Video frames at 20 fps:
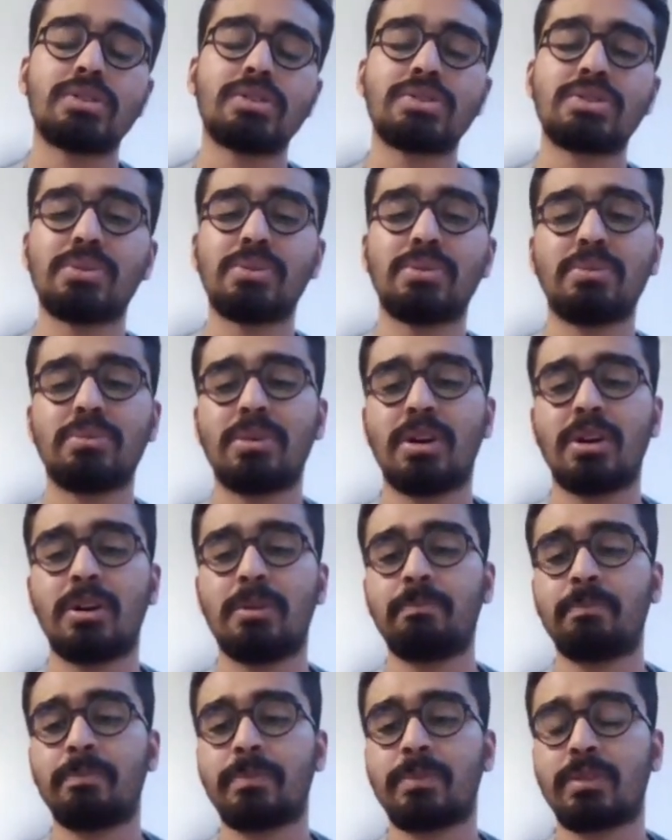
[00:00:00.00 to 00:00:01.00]
so
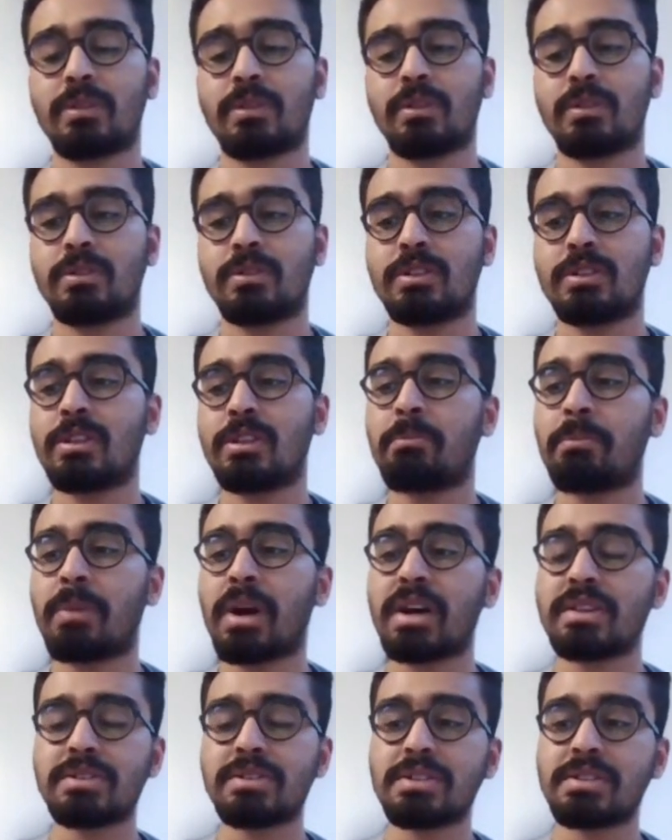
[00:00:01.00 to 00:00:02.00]
um, in the
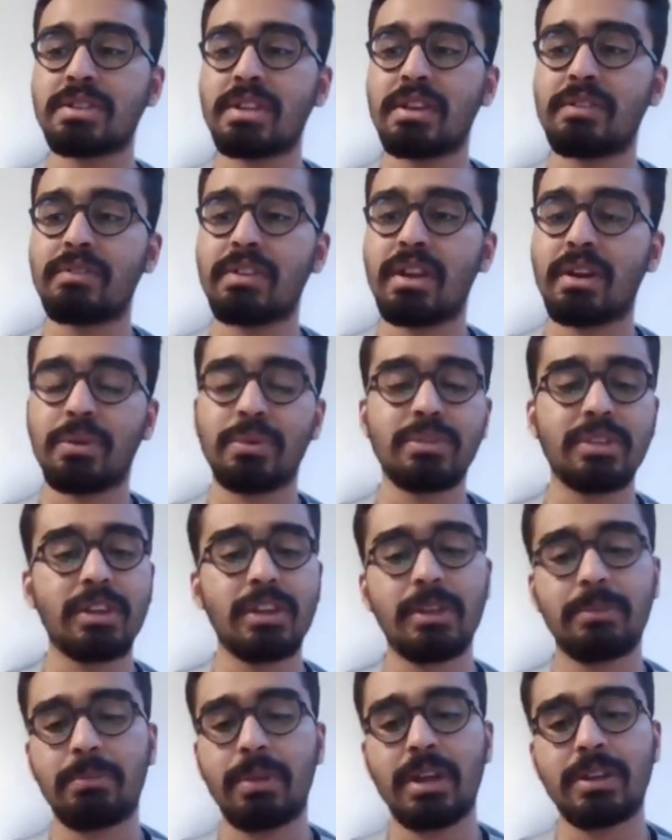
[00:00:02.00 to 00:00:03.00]
master's level, I don't
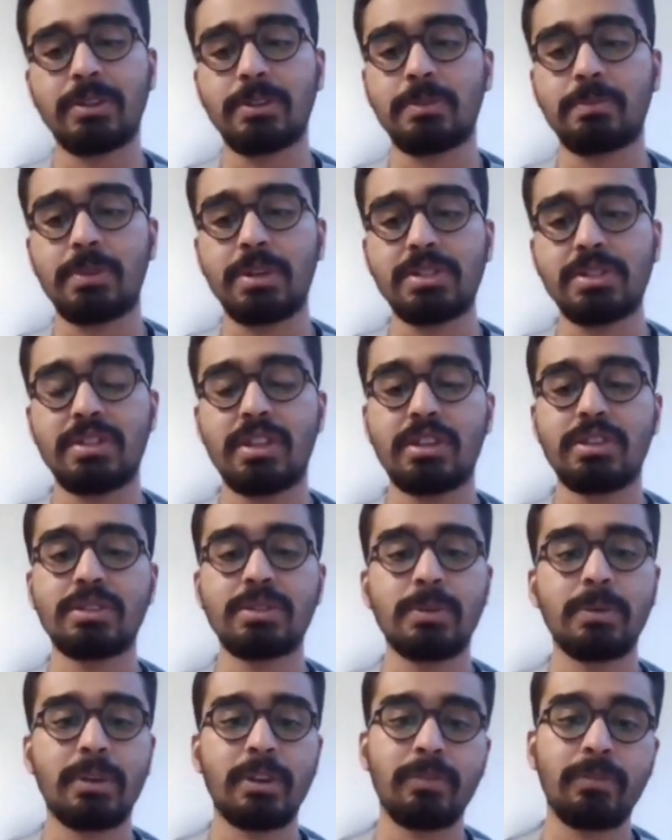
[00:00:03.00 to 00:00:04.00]
think it matters much. They're
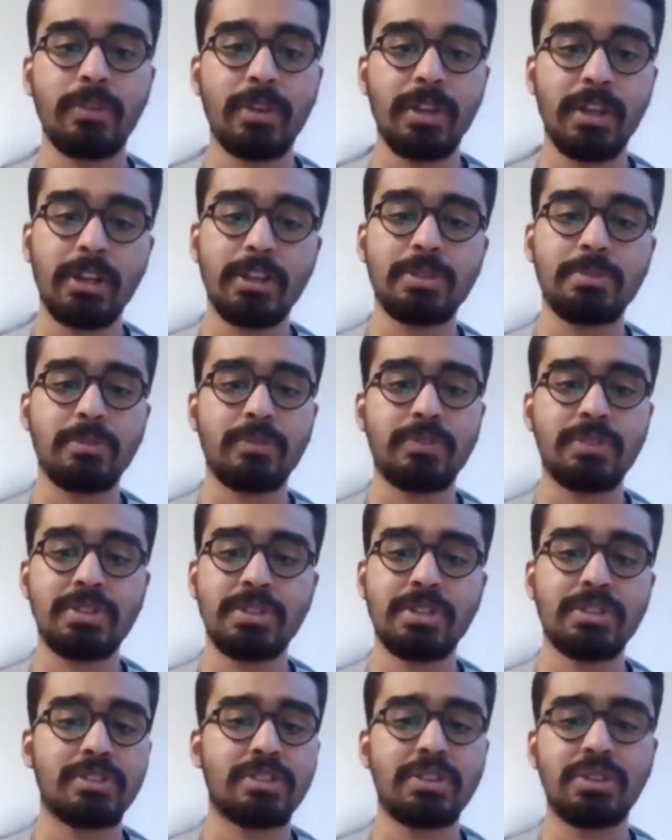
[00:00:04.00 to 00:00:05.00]
just looking for English
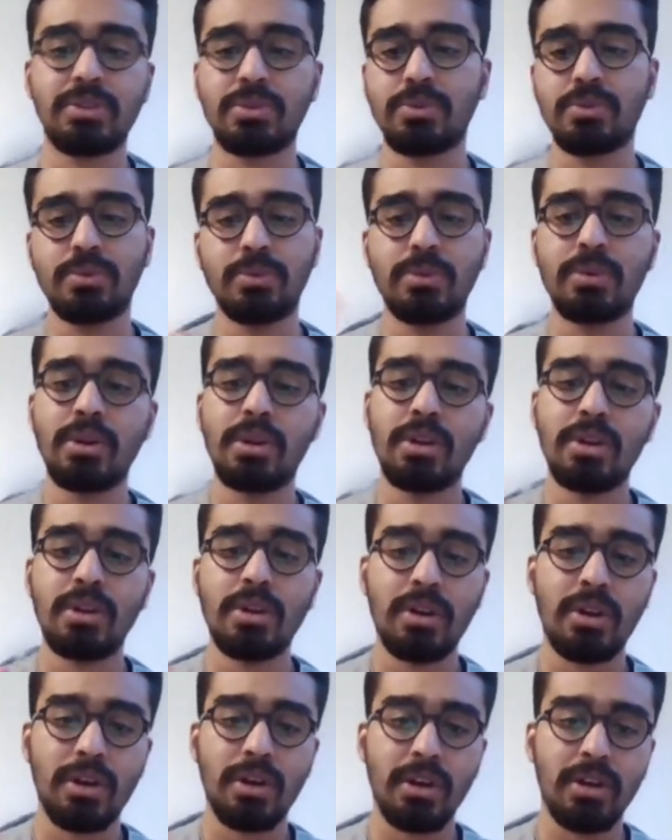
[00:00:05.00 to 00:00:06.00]
proficiency to
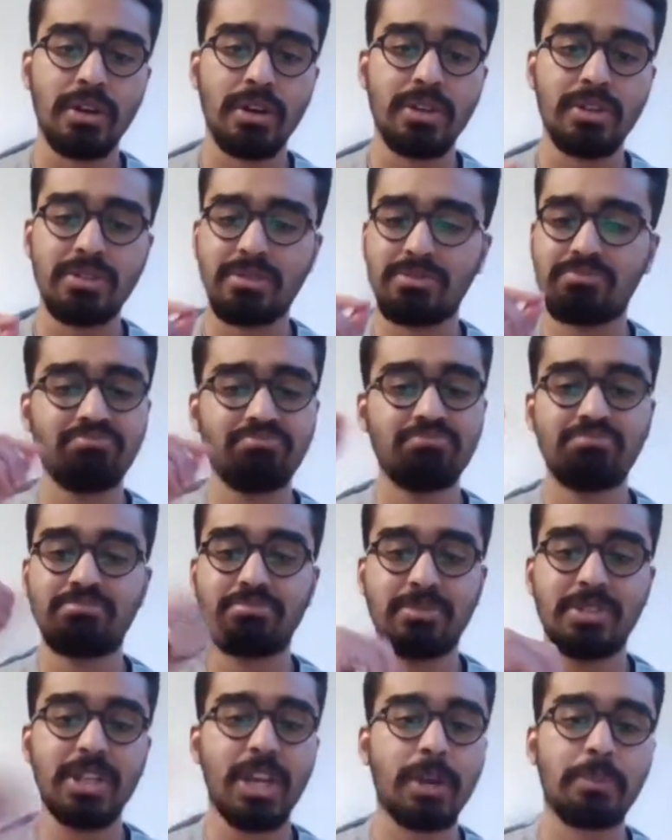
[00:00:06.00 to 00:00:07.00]
uh,
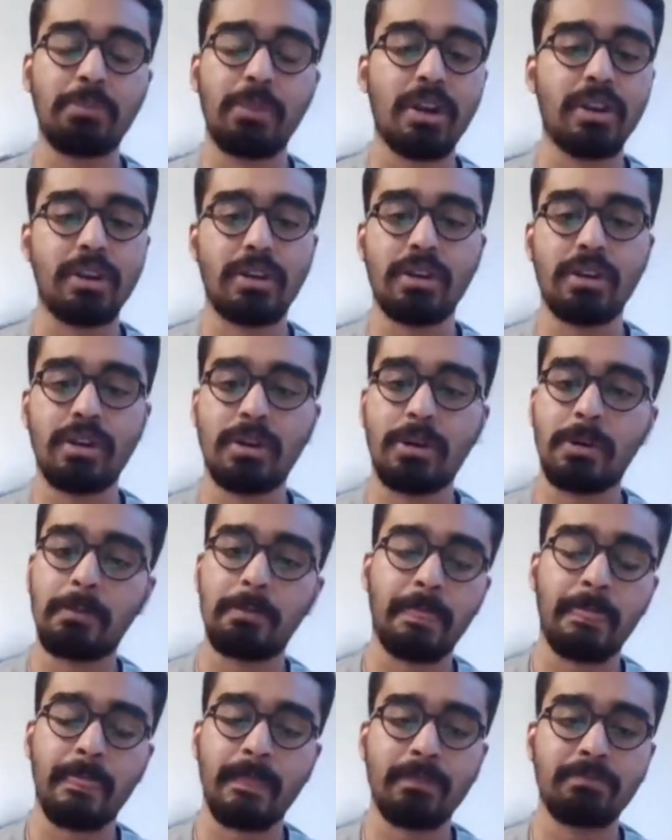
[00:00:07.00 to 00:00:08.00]
check mark um,
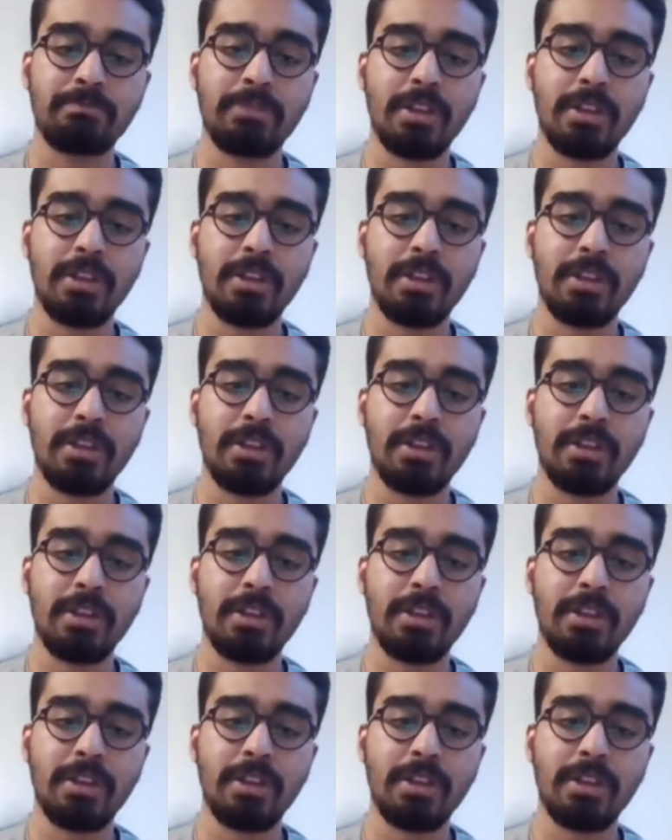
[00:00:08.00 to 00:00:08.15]
mm